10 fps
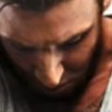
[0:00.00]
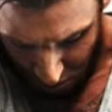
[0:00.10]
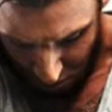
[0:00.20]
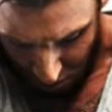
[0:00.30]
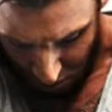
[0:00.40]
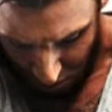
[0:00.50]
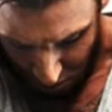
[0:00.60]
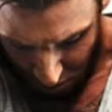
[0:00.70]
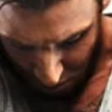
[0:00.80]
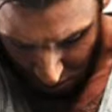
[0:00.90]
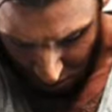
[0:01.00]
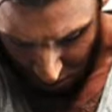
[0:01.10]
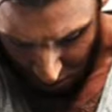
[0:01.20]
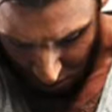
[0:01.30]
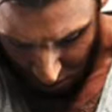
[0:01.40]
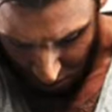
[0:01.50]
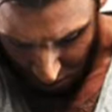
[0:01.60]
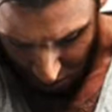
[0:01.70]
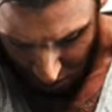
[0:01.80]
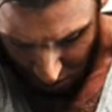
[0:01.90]

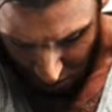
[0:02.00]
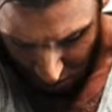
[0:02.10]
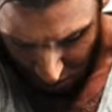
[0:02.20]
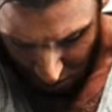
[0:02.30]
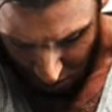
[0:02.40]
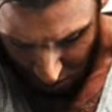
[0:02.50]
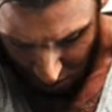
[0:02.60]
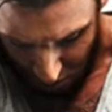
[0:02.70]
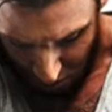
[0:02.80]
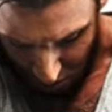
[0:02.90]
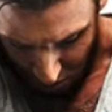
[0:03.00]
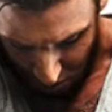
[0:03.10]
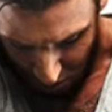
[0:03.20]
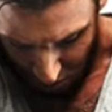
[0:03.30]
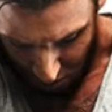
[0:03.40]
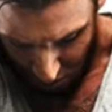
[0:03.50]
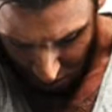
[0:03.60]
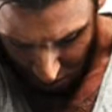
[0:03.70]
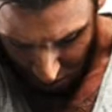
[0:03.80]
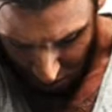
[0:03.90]

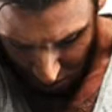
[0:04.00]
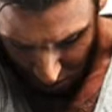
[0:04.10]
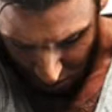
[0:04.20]
[no speech]